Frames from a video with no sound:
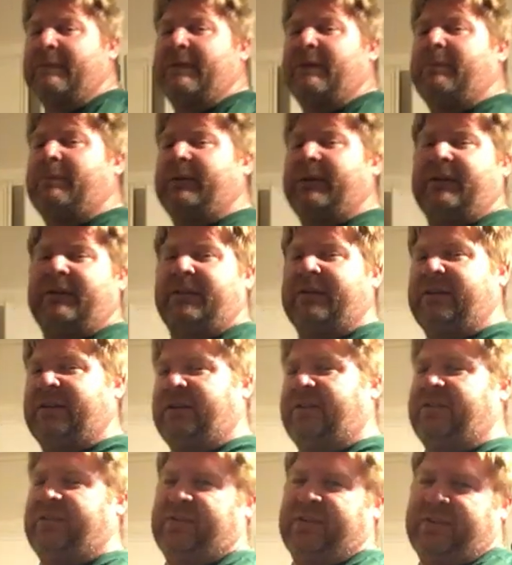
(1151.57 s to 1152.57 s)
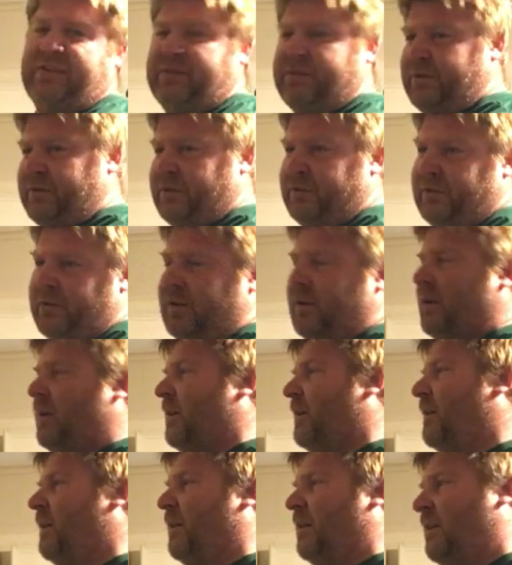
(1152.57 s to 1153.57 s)
completely uncensored
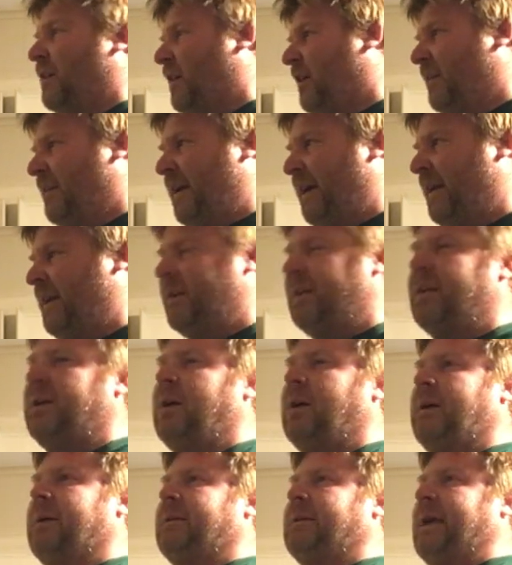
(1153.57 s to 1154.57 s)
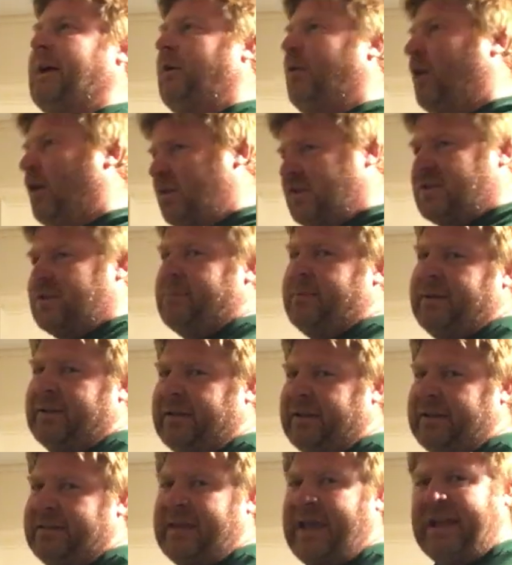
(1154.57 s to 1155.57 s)
and all that. Now,
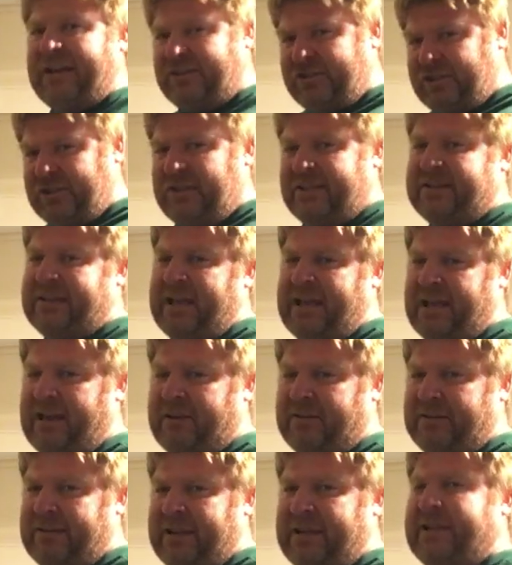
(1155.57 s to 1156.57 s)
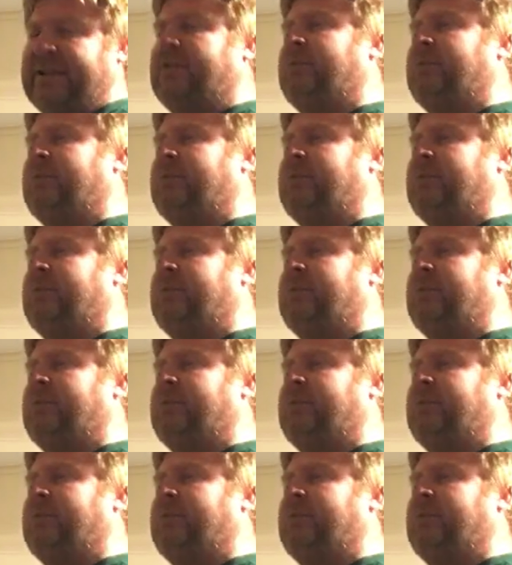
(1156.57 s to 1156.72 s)
ultimately, that shut down and he